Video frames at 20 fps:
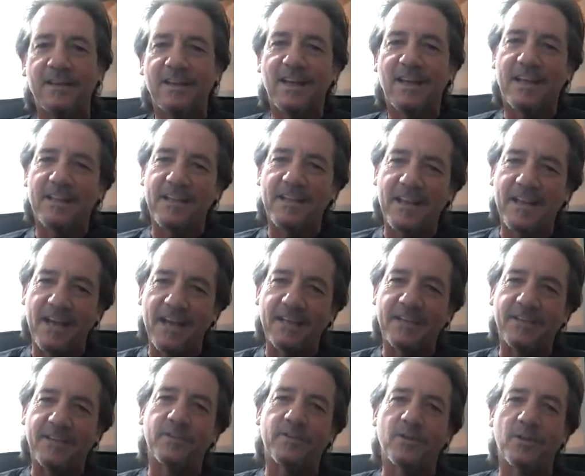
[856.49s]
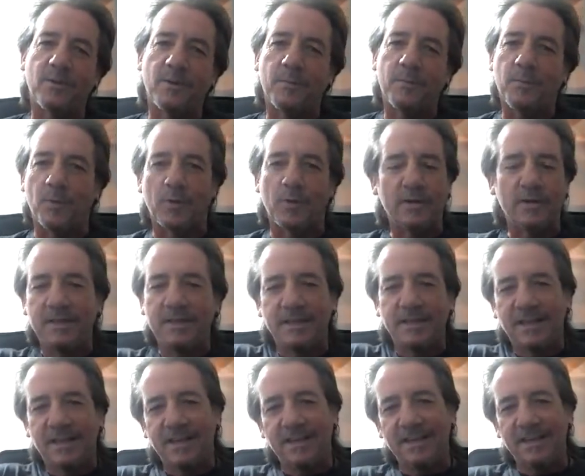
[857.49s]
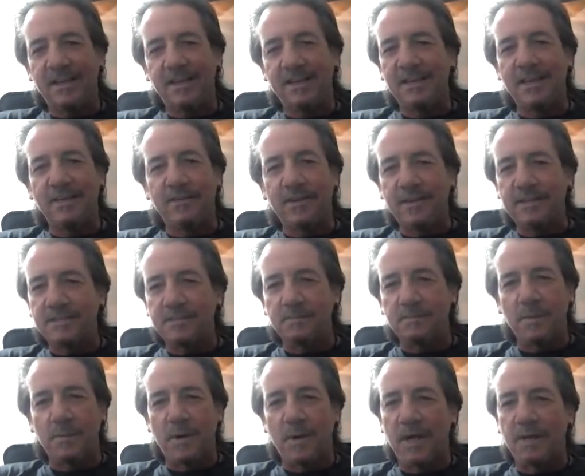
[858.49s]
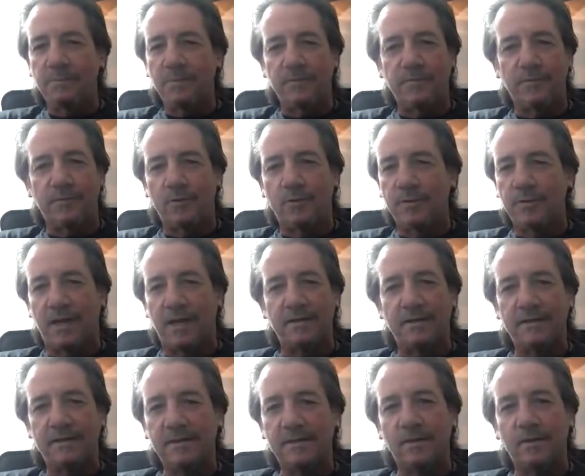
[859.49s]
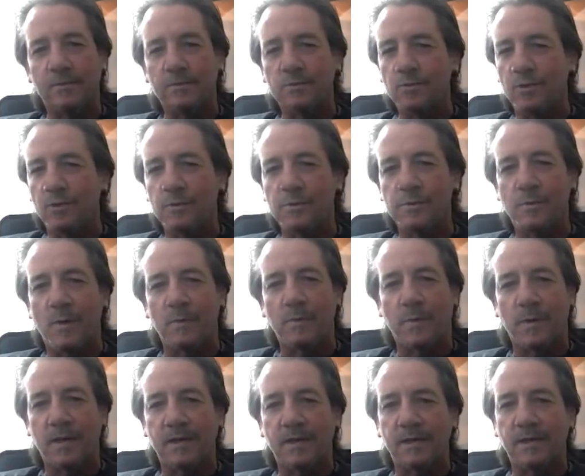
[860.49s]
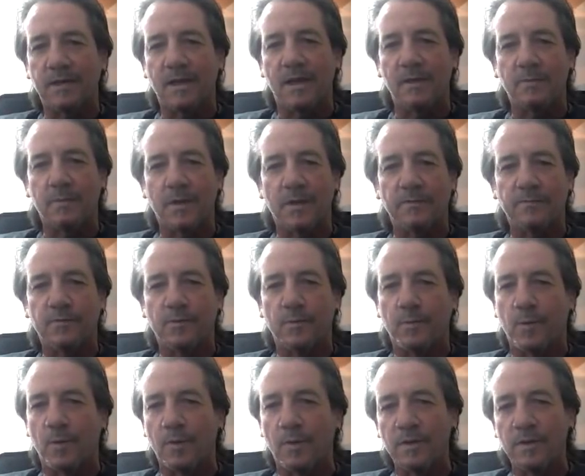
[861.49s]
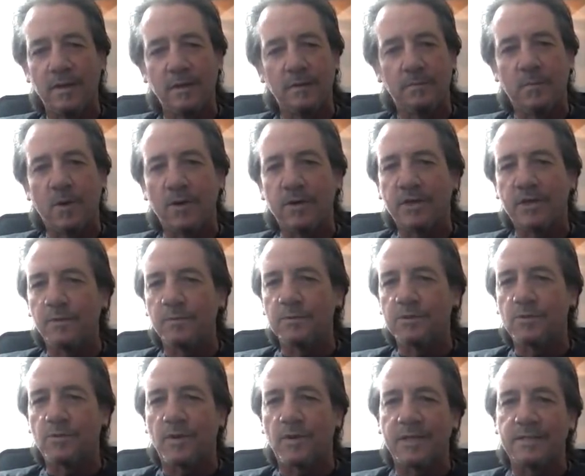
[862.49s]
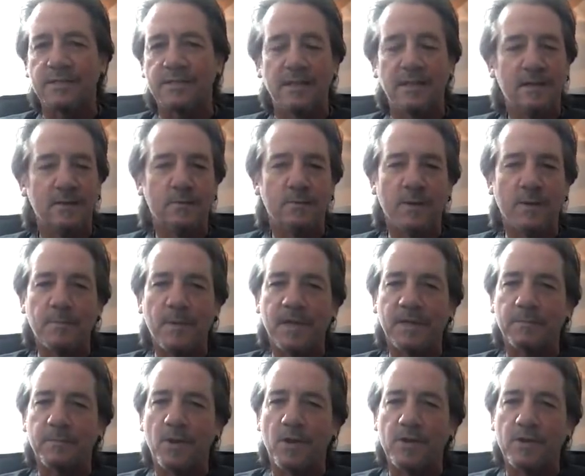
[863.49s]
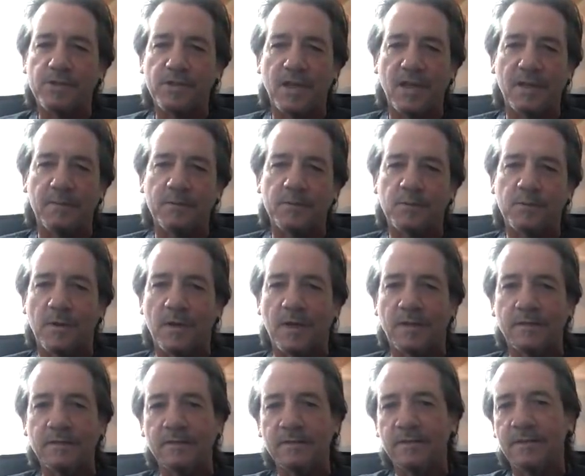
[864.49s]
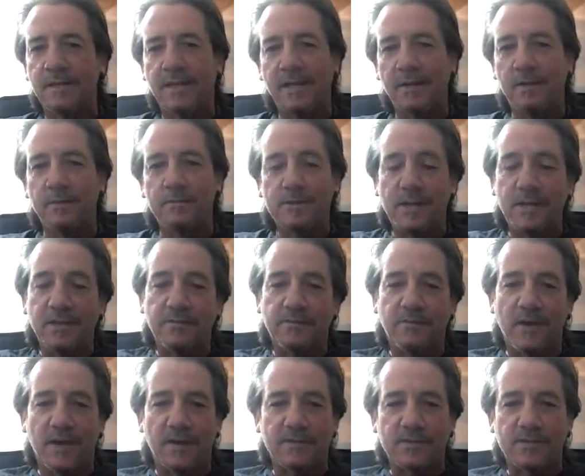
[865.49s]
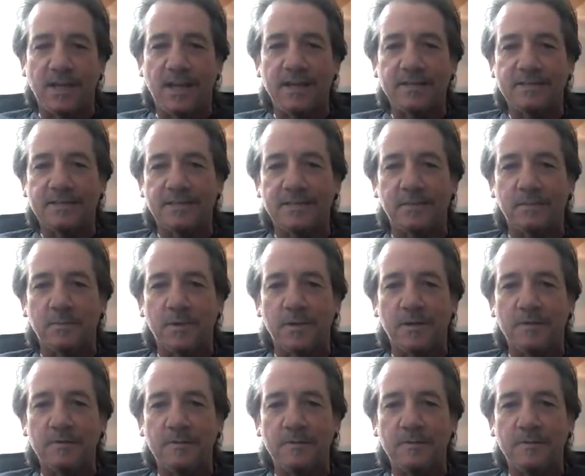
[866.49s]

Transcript: And then I could do it, but it never entered my mind before that. You know, it was always about playing the game, playing football. Monkey was great. When Mike Marsh came as well, it was like a five-a-side team, you know.